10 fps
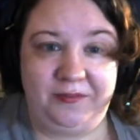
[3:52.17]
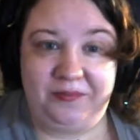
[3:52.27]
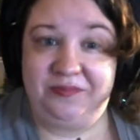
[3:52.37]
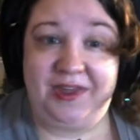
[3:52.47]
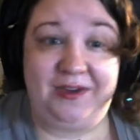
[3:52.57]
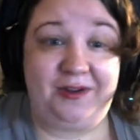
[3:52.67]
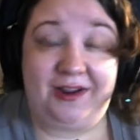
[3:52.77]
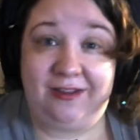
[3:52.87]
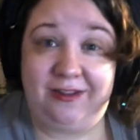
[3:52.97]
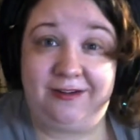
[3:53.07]
they go
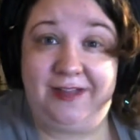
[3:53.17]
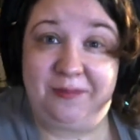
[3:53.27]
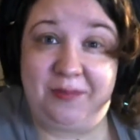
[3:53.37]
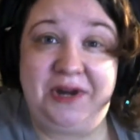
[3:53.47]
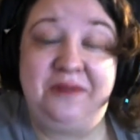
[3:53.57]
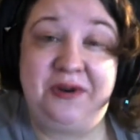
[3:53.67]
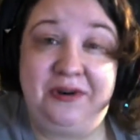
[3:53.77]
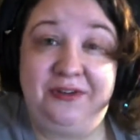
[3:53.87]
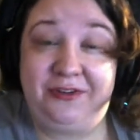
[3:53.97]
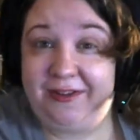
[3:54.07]
together like peanut butter
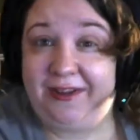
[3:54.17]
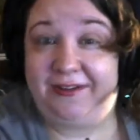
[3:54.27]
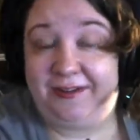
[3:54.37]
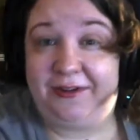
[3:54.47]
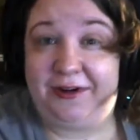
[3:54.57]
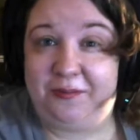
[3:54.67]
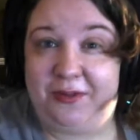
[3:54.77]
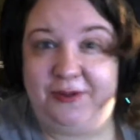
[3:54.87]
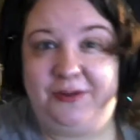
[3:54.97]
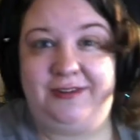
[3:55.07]
and jelly until it
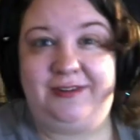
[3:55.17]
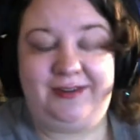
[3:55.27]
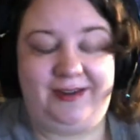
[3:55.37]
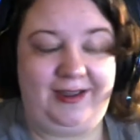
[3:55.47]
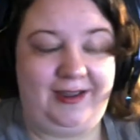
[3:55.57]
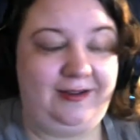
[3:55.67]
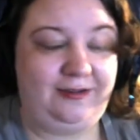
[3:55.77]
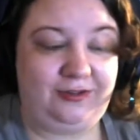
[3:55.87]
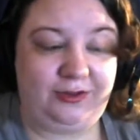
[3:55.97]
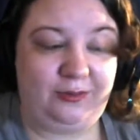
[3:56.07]
implodes. And
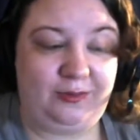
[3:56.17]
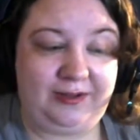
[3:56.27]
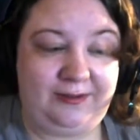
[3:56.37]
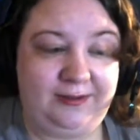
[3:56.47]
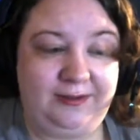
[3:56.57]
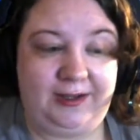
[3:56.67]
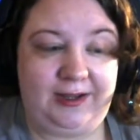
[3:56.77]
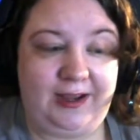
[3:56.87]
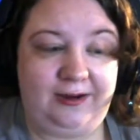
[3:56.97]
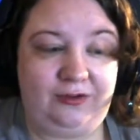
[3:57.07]
so basically,
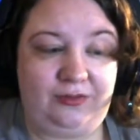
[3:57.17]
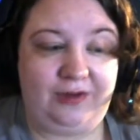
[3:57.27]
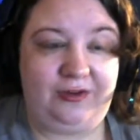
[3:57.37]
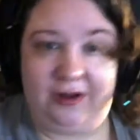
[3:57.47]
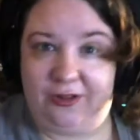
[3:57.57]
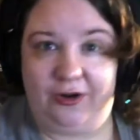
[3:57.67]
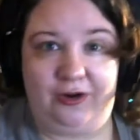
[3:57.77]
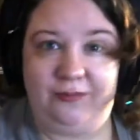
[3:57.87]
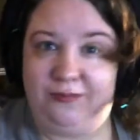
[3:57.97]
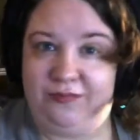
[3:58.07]
I just found
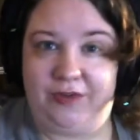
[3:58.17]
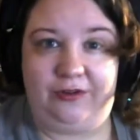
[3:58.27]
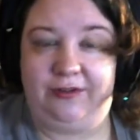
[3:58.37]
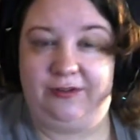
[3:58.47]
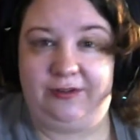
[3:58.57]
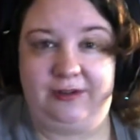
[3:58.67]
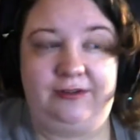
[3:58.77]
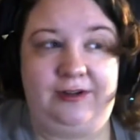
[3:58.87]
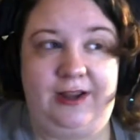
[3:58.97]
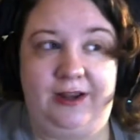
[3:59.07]
another
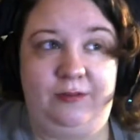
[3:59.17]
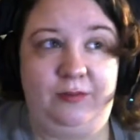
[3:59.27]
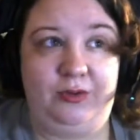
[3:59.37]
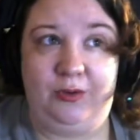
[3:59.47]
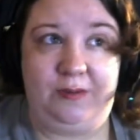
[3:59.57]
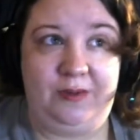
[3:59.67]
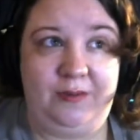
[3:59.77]
narcissist, and it blew up in my